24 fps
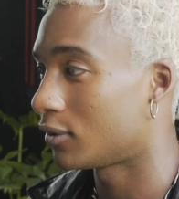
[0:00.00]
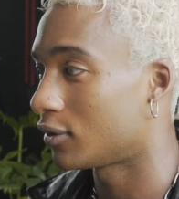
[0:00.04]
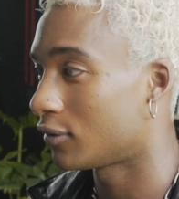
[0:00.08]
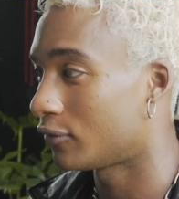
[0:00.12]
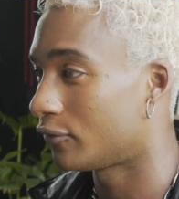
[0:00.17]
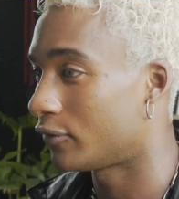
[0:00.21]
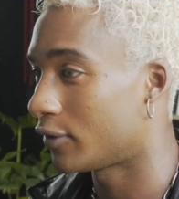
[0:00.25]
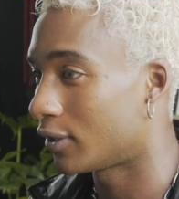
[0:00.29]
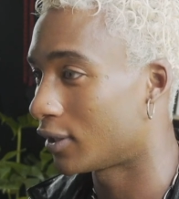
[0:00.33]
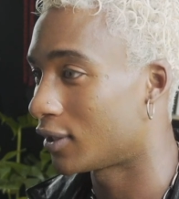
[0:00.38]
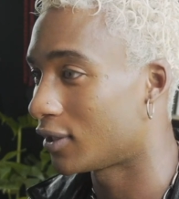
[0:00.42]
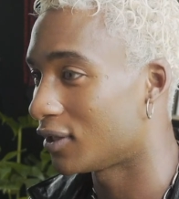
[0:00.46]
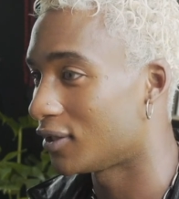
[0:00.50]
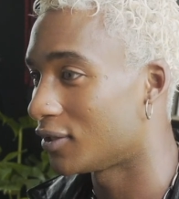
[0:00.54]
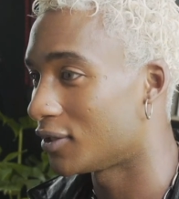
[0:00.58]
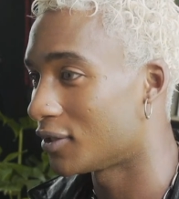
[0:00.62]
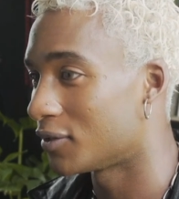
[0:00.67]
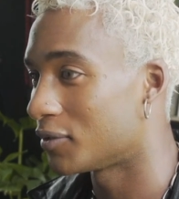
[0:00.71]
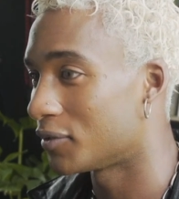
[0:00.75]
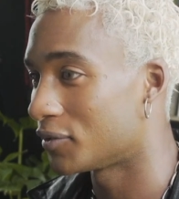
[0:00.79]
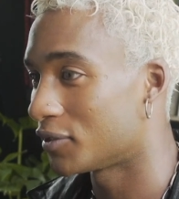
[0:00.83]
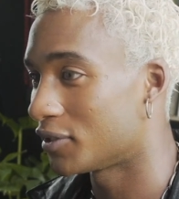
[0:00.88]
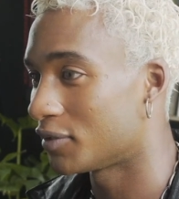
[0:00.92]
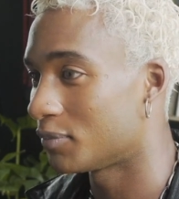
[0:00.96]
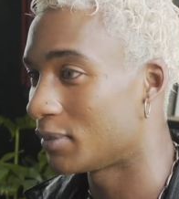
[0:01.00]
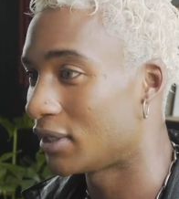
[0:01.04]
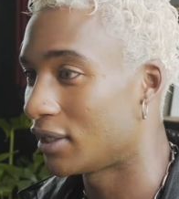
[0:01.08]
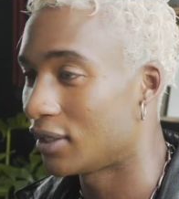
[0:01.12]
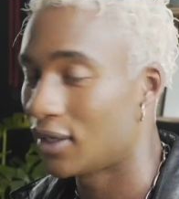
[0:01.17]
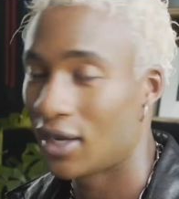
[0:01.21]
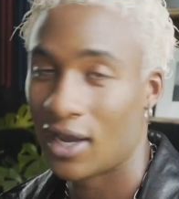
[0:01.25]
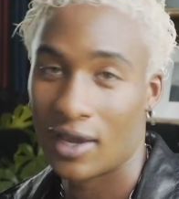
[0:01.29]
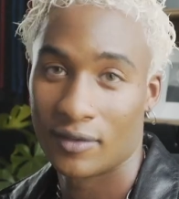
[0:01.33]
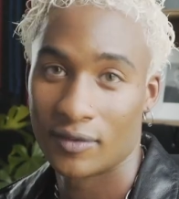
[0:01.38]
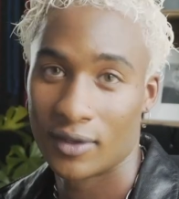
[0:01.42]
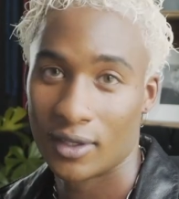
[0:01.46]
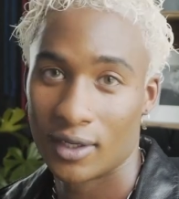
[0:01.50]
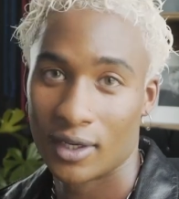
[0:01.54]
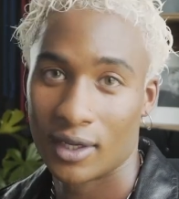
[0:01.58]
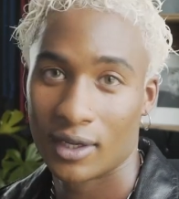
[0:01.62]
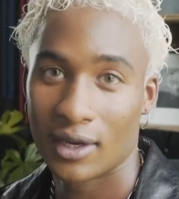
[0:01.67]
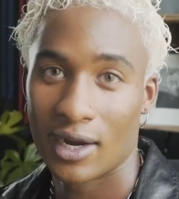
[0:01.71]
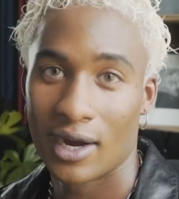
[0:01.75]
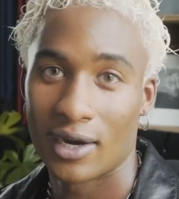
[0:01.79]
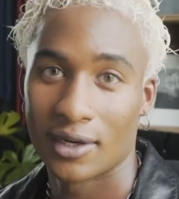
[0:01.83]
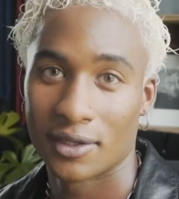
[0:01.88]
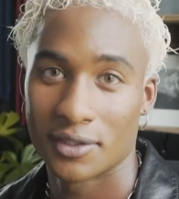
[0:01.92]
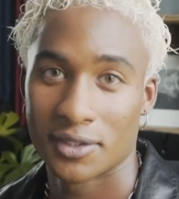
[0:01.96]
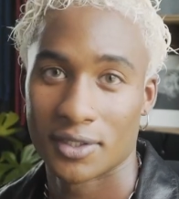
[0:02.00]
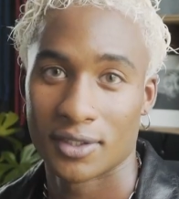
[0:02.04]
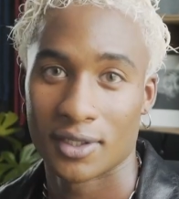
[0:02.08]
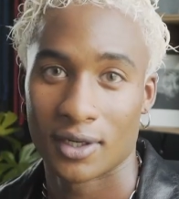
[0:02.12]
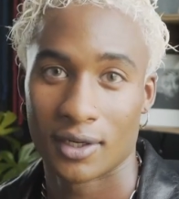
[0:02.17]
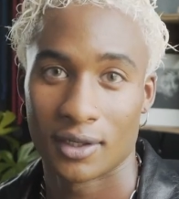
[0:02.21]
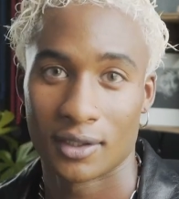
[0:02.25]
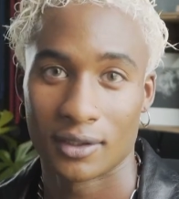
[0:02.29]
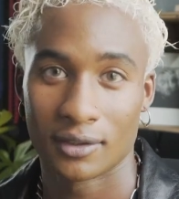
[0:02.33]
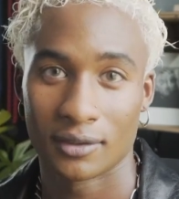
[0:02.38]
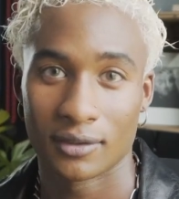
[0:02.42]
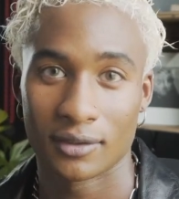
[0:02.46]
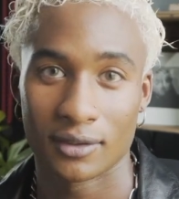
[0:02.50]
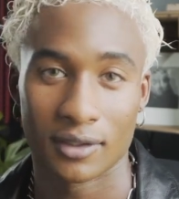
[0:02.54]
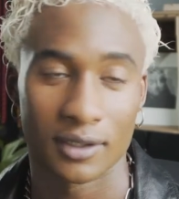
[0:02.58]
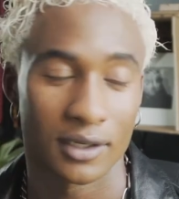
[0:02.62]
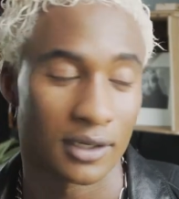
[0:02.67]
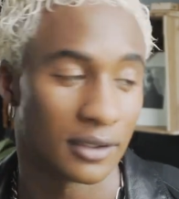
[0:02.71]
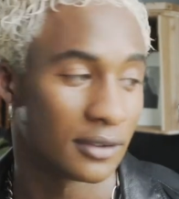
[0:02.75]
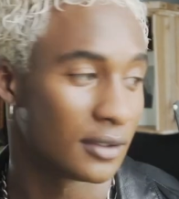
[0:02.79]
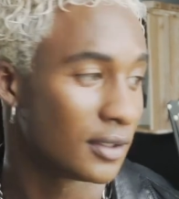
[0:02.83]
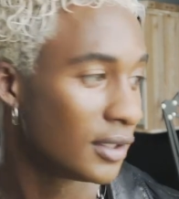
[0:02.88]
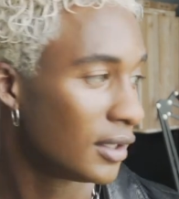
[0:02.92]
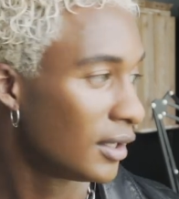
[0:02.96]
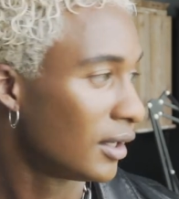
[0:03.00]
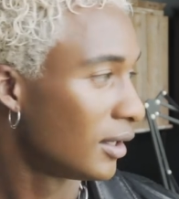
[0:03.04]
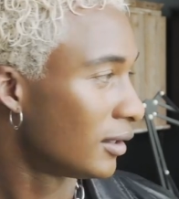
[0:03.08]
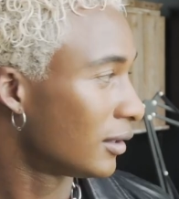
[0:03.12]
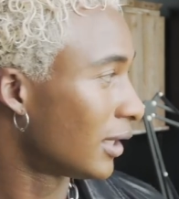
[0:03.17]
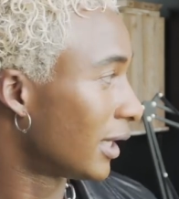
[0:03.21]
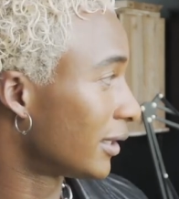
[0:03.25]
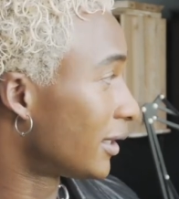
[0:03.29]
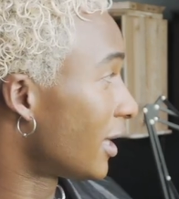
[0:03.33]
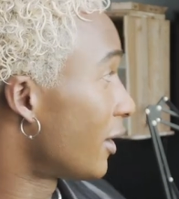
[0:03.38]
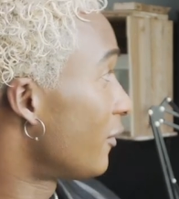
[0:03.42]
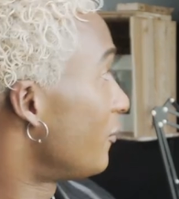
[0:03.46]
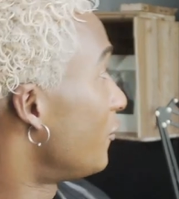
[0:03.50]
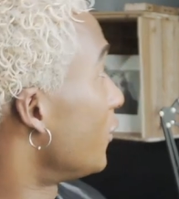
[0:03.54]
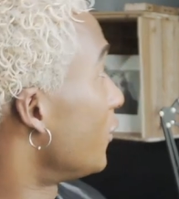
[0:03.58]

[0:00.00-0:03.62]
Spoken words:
what the fuck are you doing to me? And then they kind of start, you know, like that